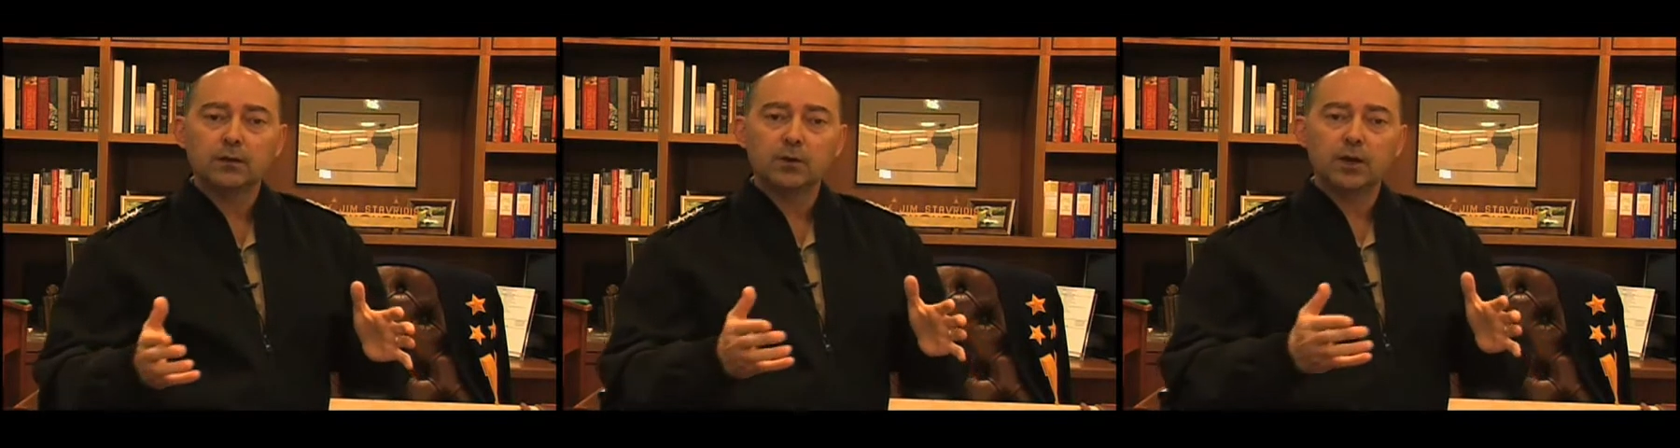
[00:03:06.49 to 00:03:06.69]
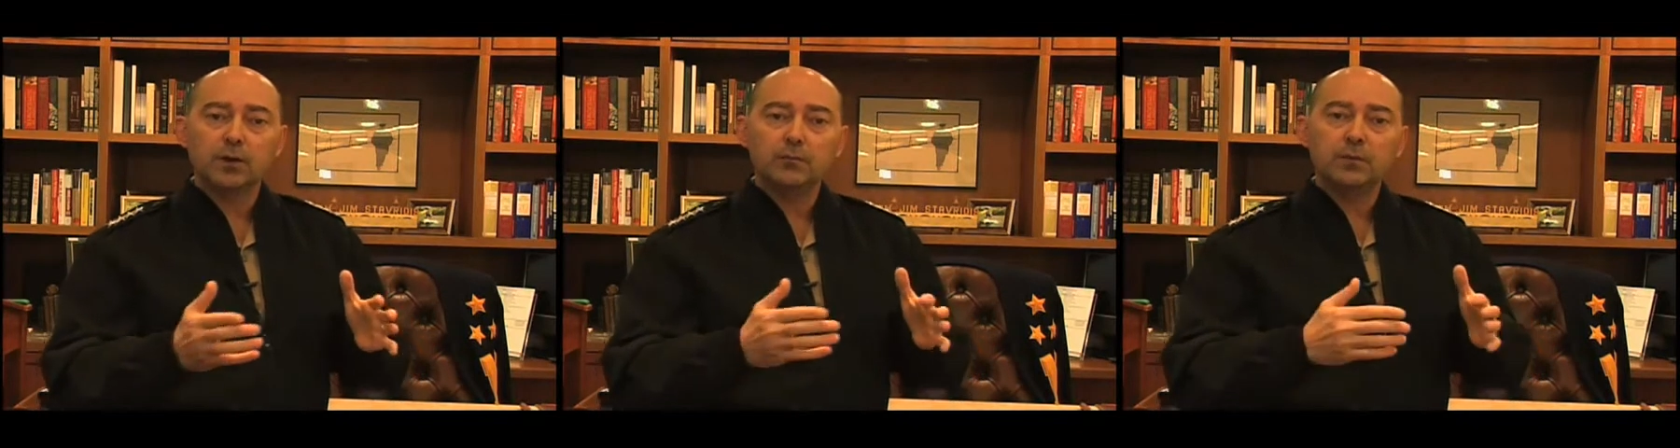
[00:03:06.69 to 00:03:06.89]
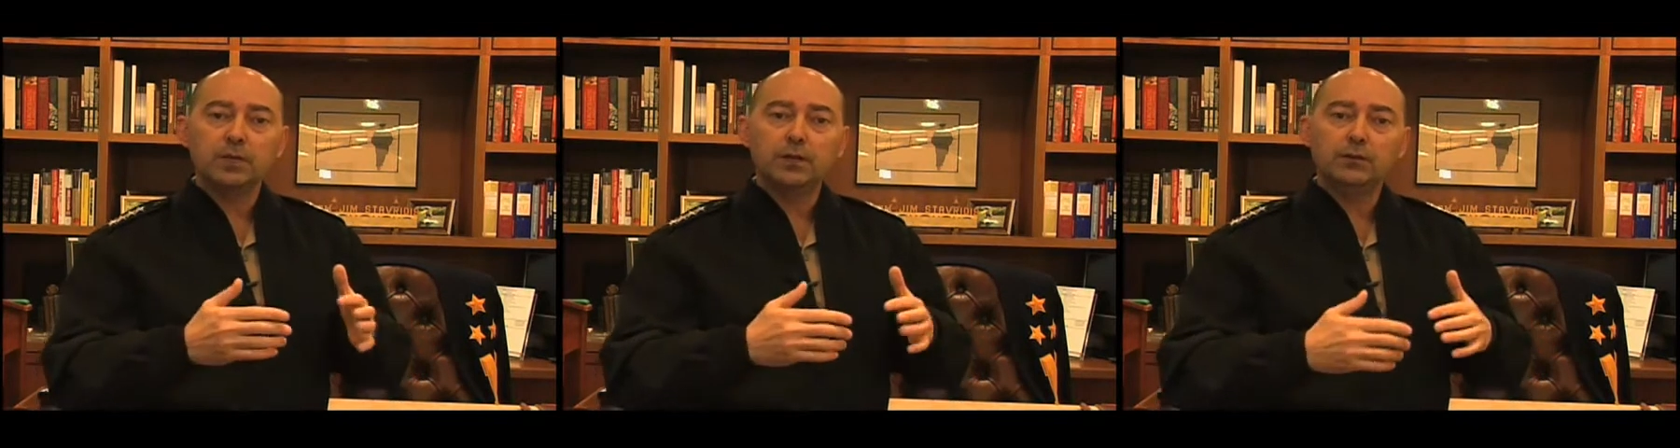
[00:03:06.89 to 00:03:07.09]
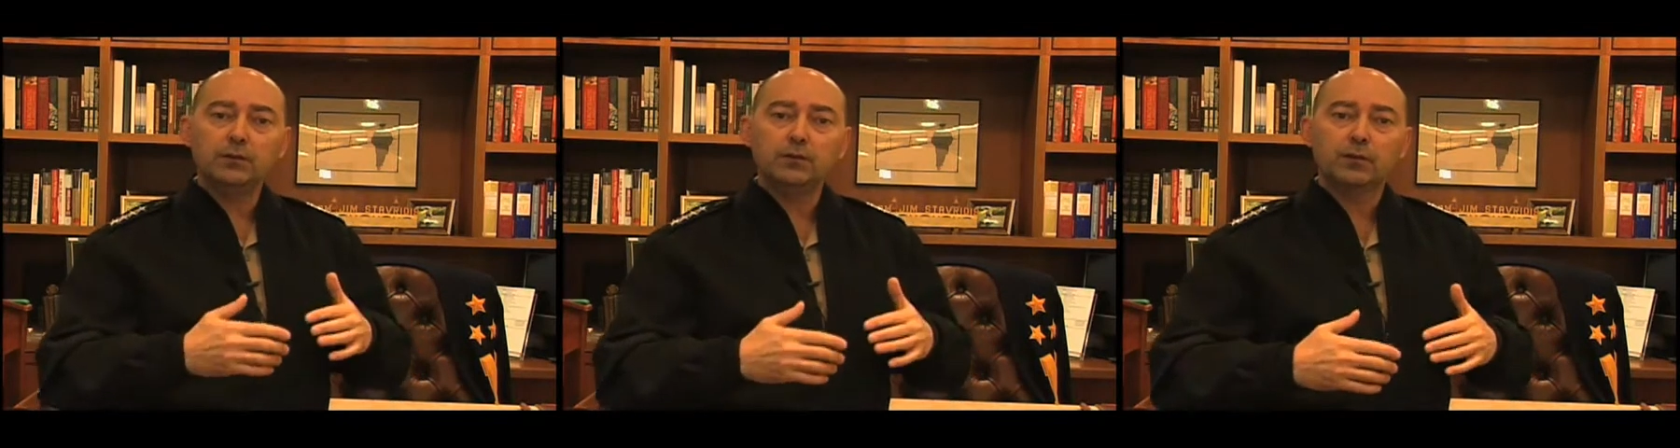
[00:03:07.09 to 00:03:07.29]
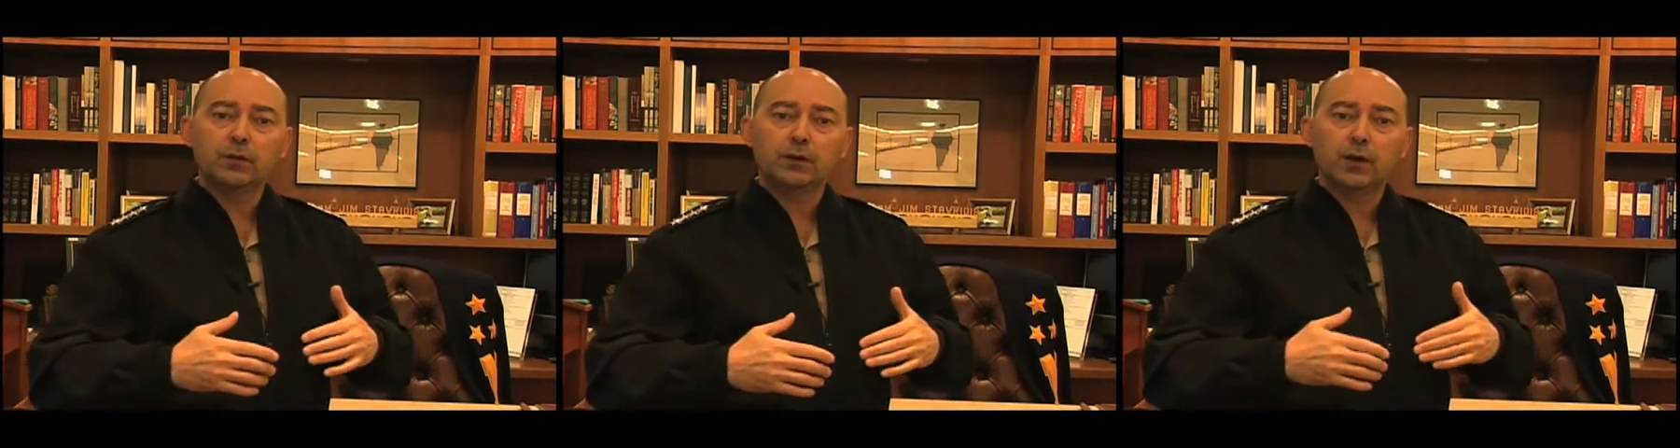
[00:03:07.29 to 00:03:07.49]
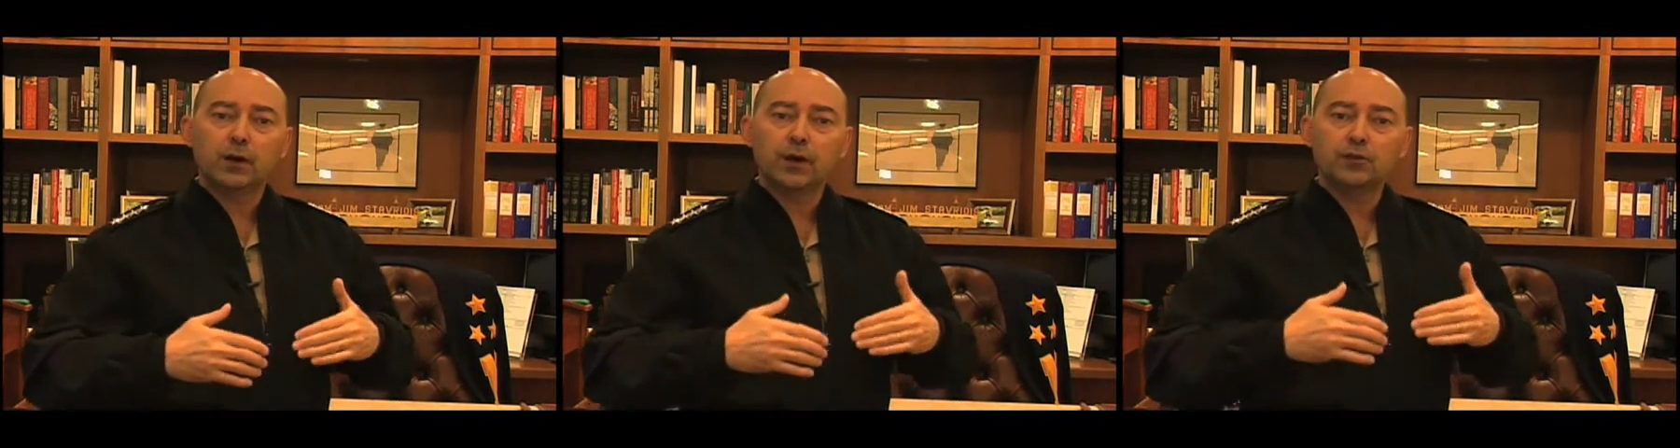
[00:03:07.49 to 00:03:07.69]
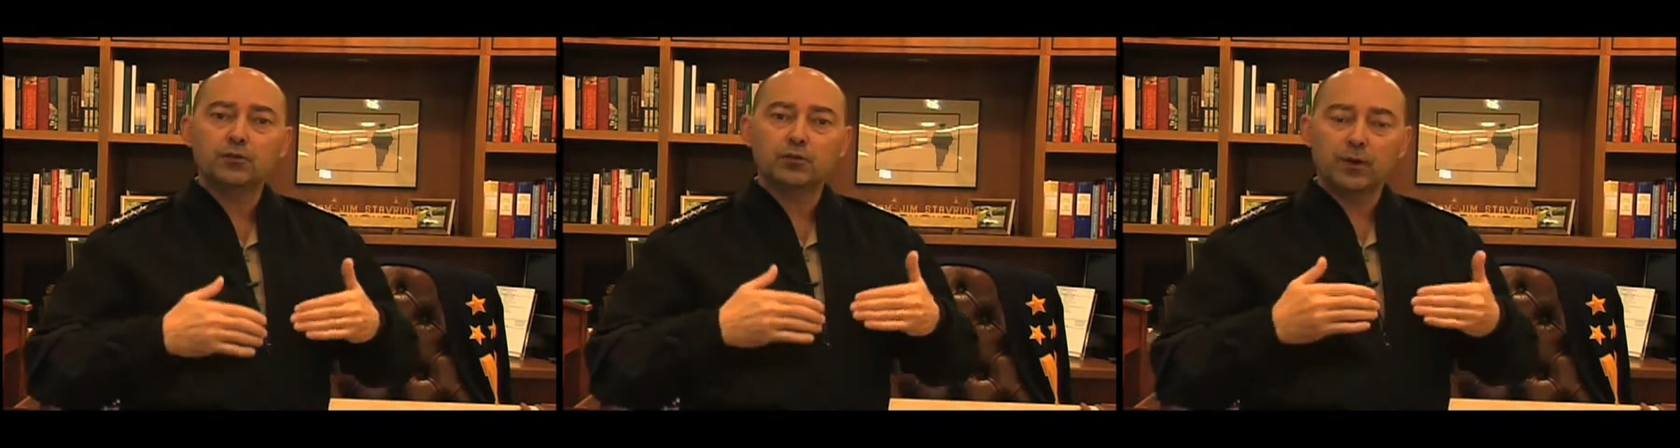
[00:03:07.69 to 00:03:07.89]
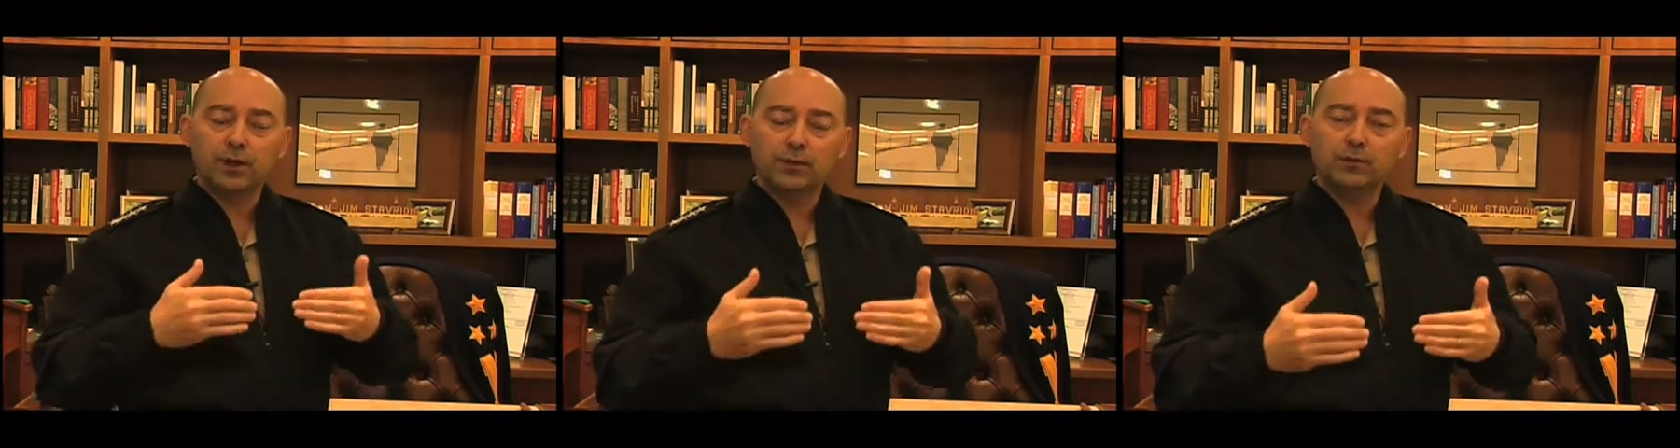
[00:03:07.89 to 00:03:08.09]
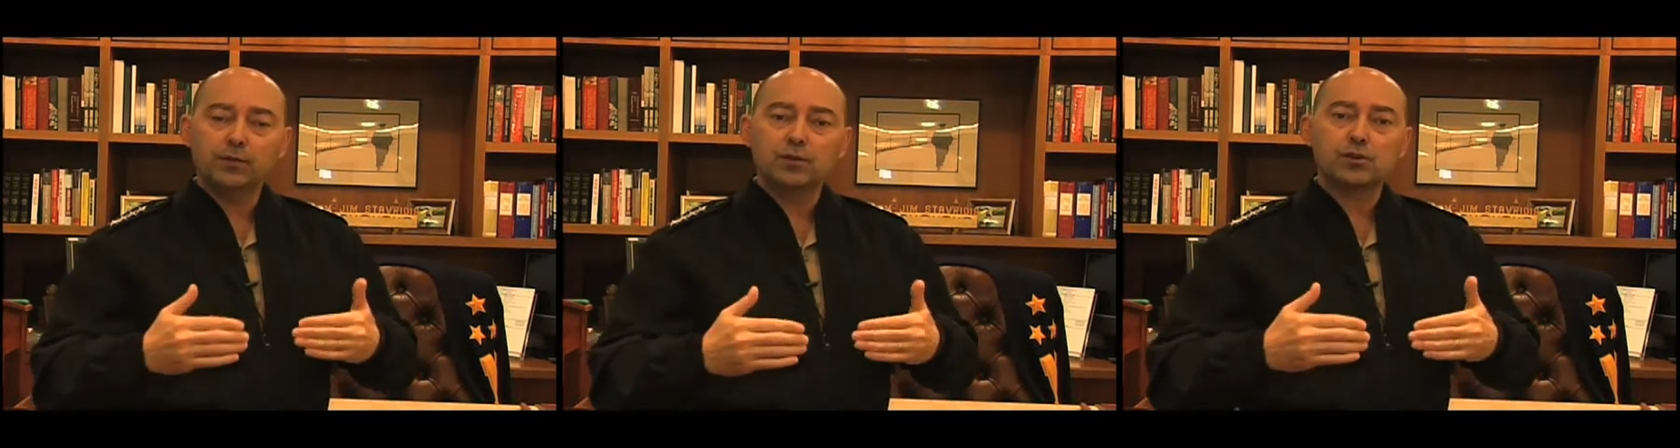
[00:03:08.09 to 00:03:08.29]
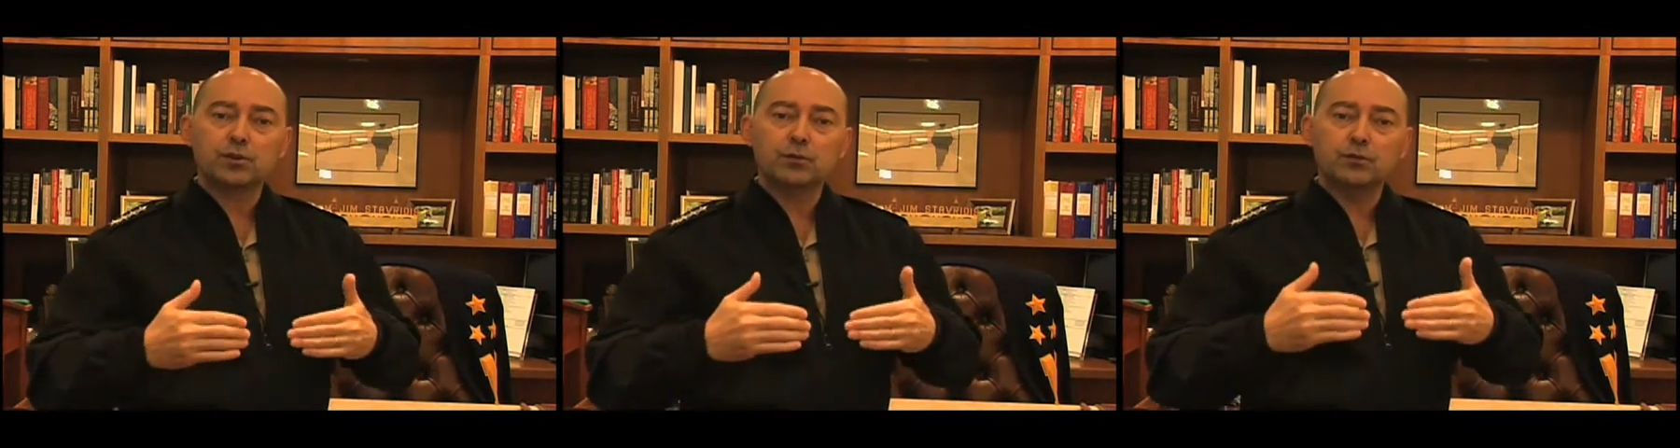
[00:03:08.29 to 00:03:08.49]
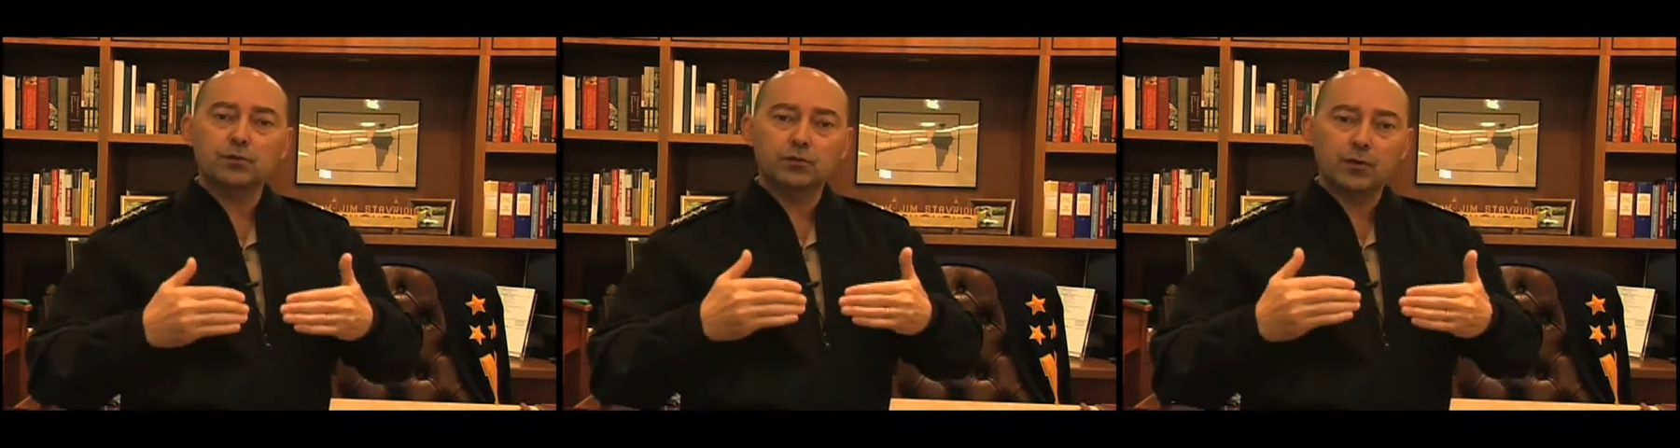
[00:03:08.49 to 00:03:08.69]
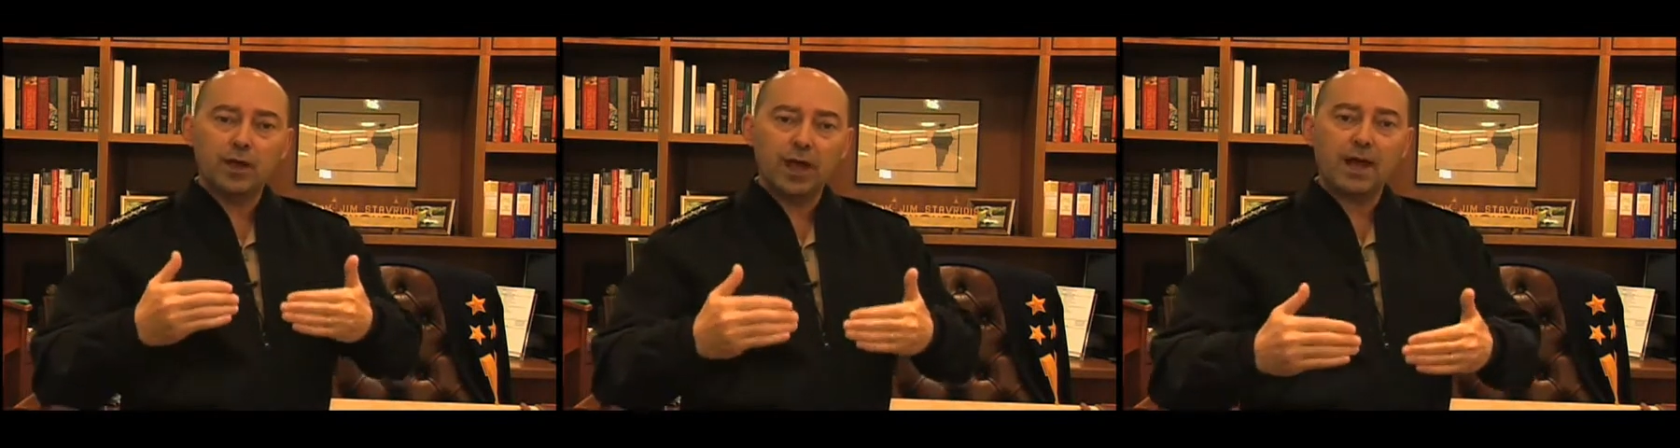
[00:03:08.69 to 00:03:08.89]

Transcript: but it means a transition to